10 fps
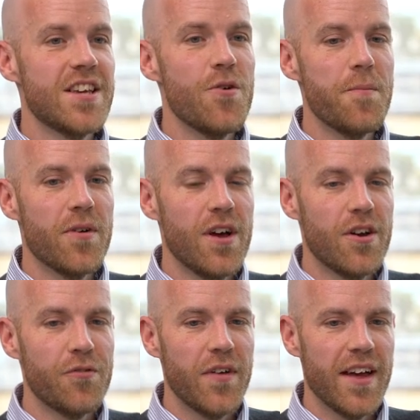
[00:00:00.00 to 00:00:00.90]
So a
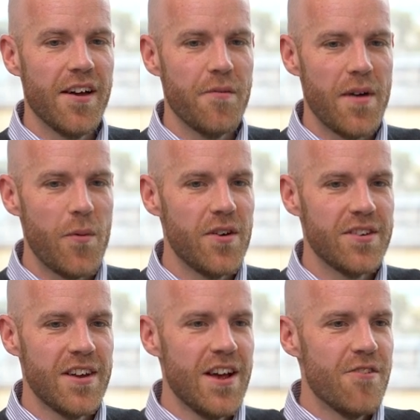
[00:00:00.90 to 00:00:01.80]
good thing, I
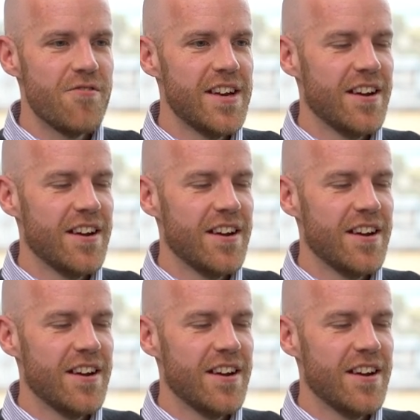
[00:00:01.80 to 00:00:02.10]
won't read